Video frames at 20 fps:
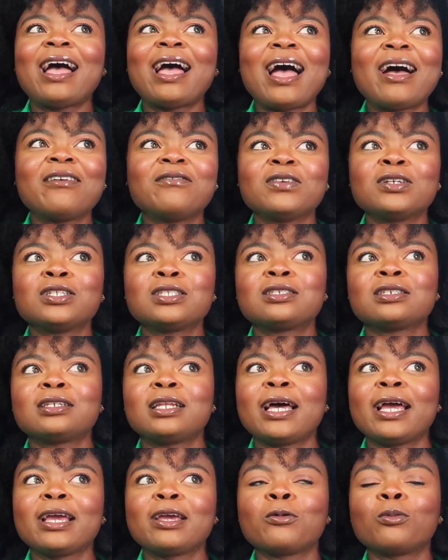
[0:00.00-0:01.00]
having to
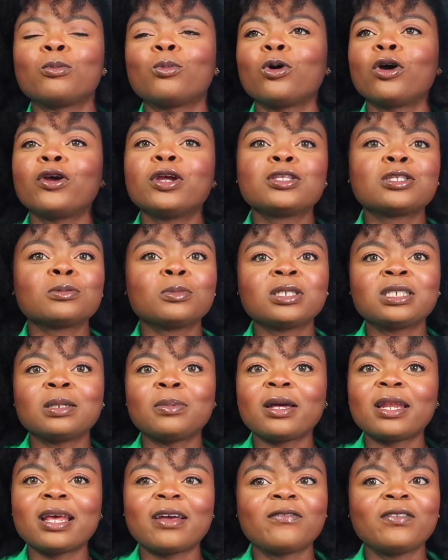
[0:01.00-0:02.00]
like worry too much about it.